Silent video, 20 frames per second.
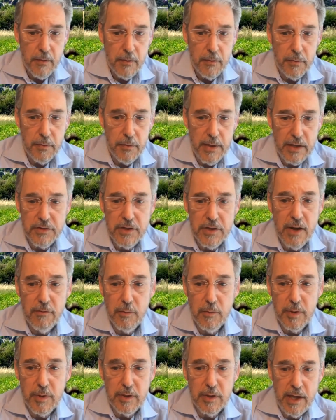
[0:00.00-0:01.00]
That's never
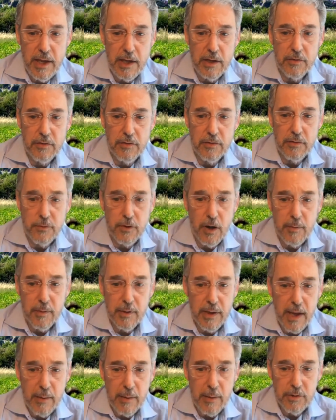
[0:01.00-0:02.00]
been the case for carbon
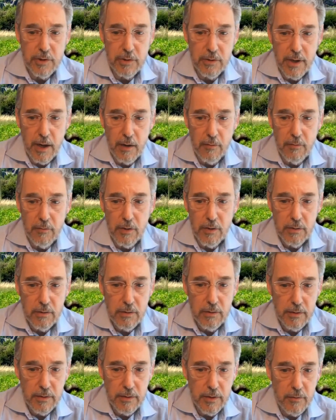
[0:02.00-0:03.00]
capture ever.
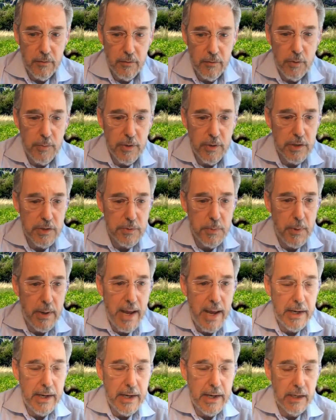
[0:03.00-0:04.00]
There have only been
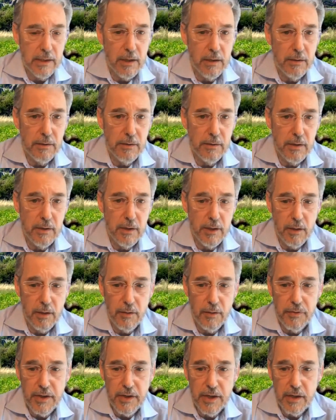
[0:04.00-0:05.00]
sporadic
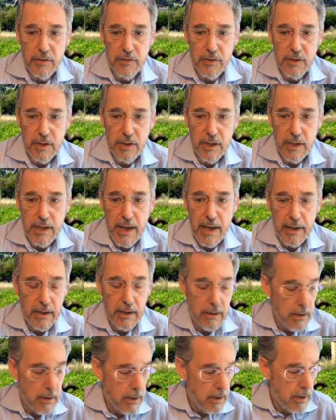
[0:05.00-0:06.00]
little things that hit at it.
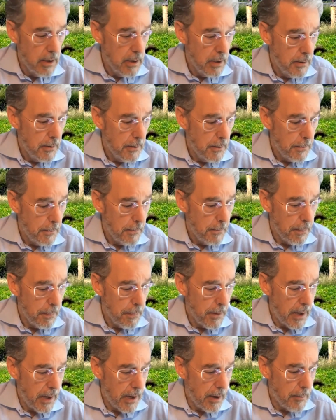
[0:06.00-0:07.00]

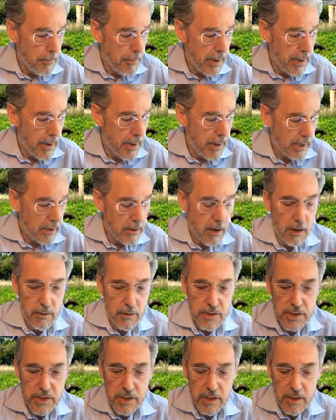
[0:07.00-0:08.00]
But
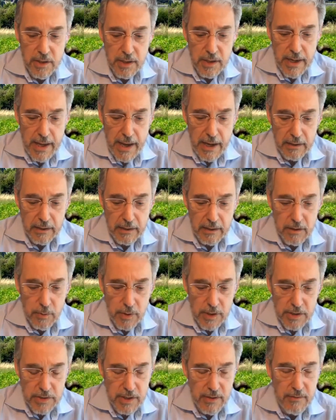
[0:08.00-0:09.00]
Congress did enact in
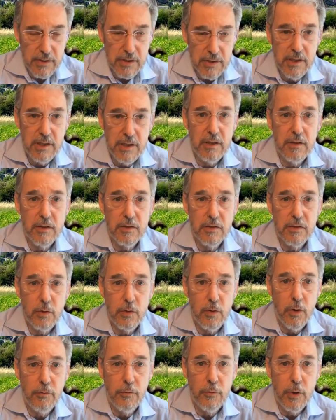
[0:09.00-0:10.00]
2017 this
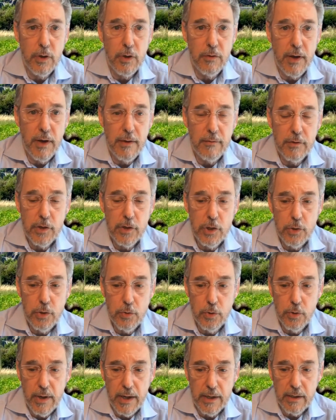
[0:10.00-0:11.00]
so-called 45Q
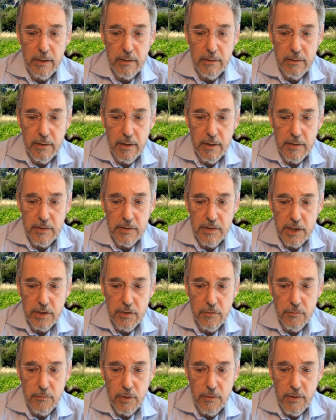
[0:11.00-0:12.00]
credit, and the
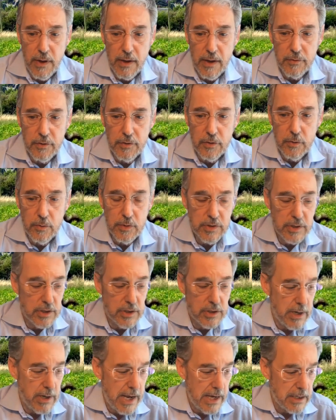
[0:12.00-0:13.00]
Section 45Q is
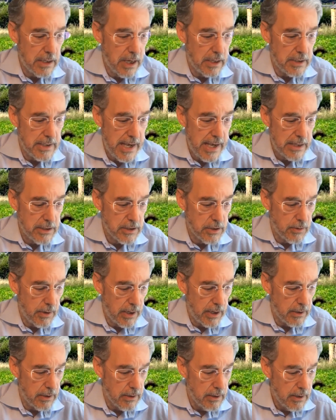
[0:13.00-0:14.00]
a tax
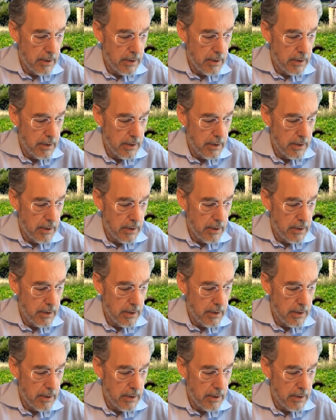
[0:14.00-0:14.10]
credit